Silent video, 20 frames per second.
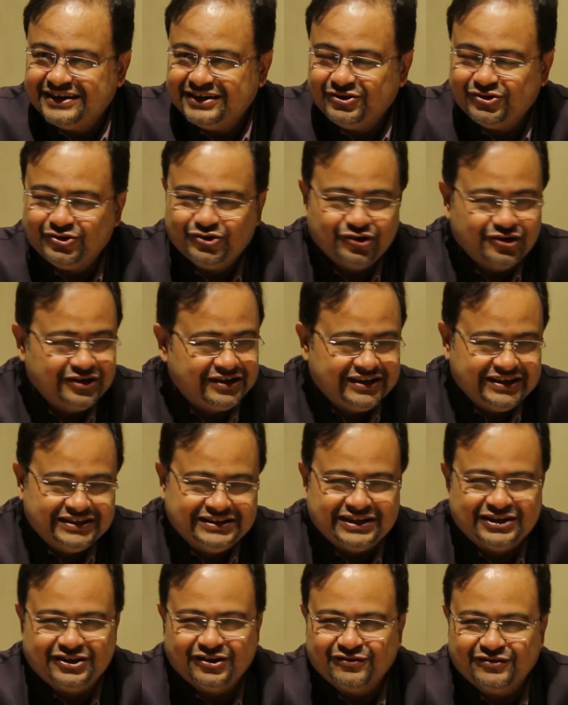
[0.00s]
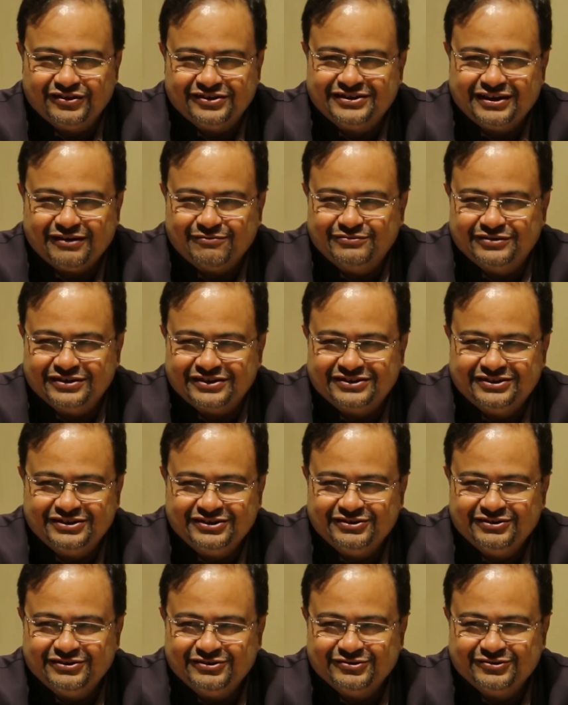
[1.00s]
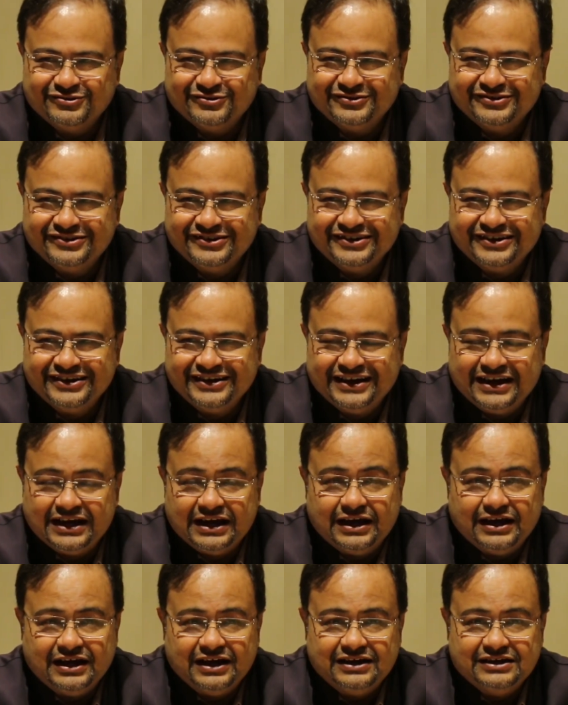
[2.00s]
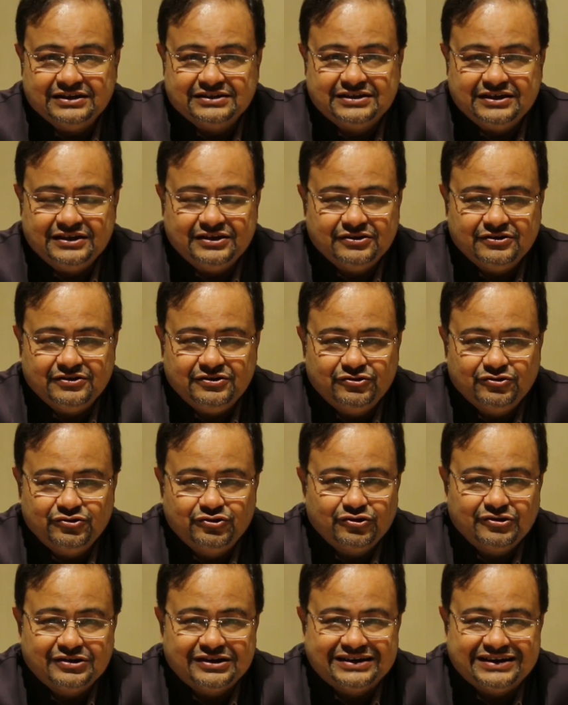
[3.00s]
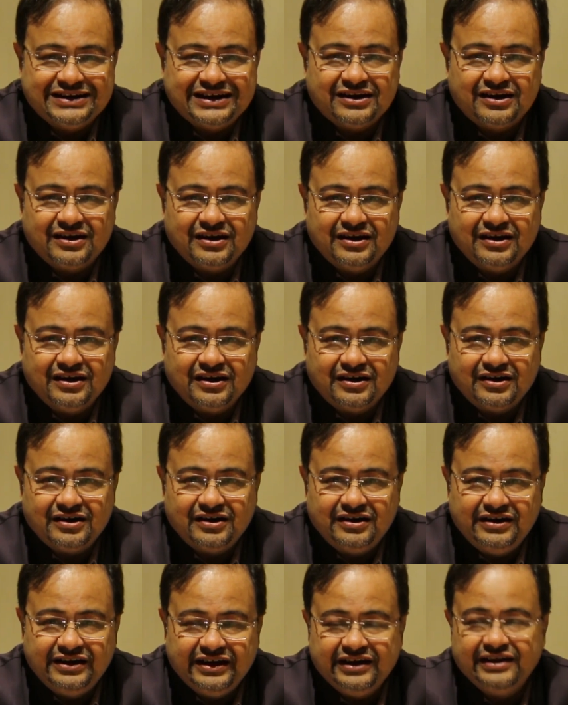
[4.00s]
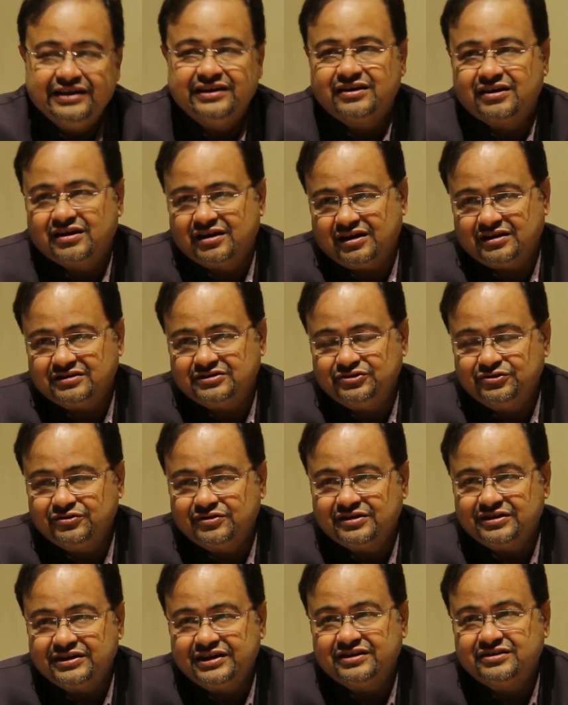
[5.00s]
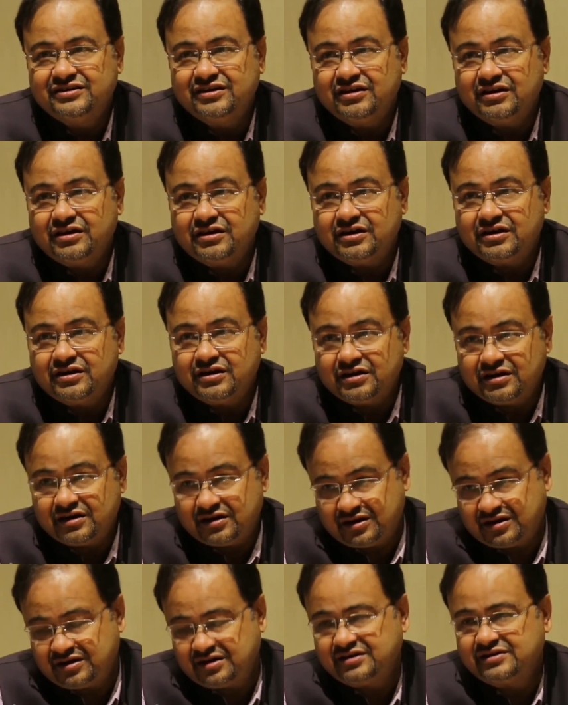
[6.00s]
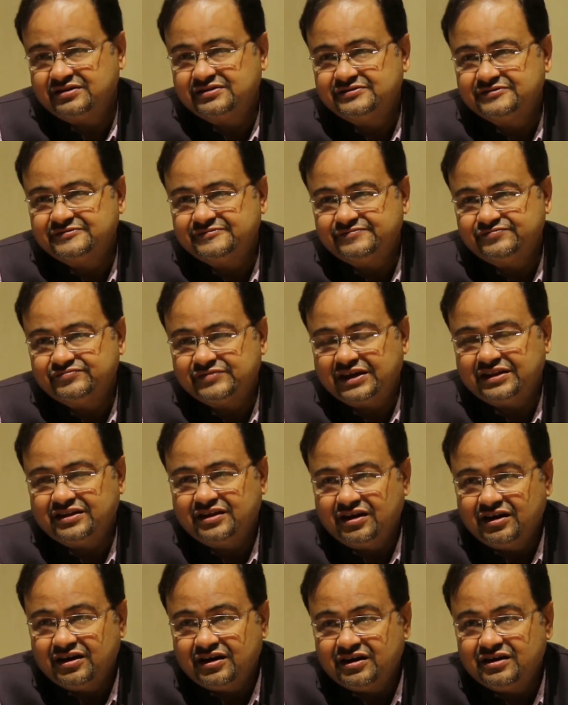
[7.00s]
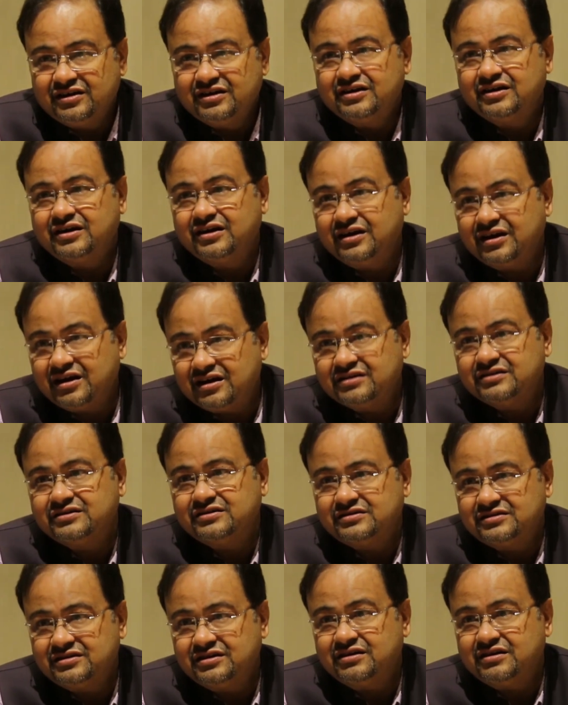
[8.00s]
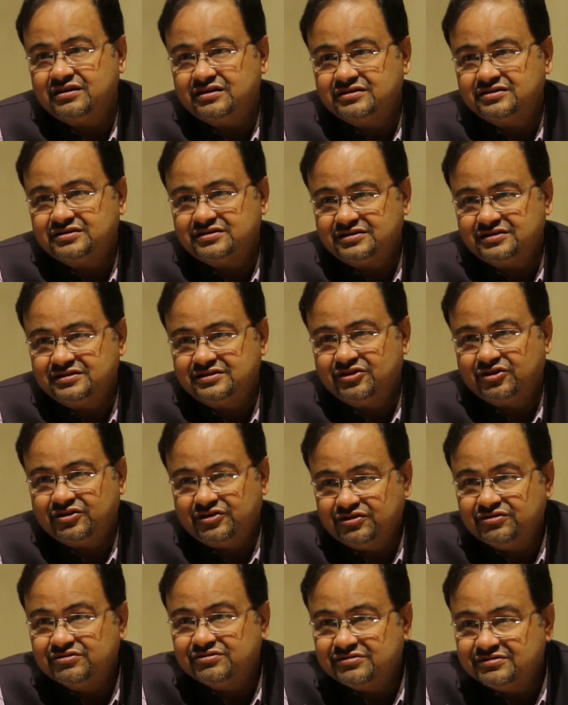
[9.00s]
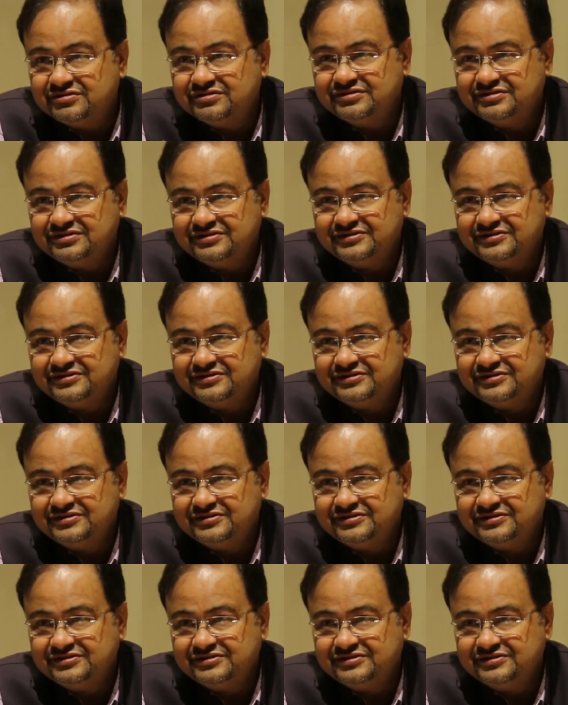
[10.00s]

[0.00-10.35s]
You don't teach any of the subjects. You don't create learning in class. You create the learner. And the learner learns, not you.